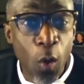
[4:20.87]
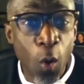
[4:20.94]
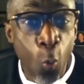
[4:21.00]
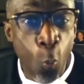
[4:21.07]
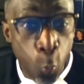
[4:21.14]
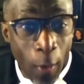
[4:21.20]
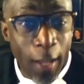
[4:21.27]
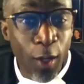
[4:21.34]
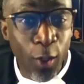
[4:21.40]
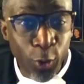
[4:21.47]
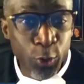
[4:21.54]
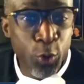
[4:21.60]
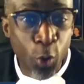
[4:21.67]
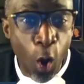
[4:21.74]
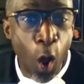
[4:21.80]
will
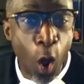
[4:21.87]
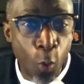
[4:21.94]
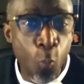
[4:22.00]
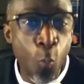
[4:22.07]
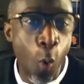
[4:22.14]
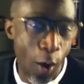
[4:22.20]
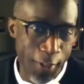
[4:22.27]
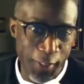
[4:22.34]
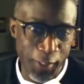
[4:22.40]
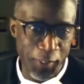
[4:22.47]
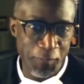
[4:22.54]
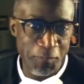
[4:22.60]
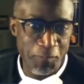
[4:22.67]
draw water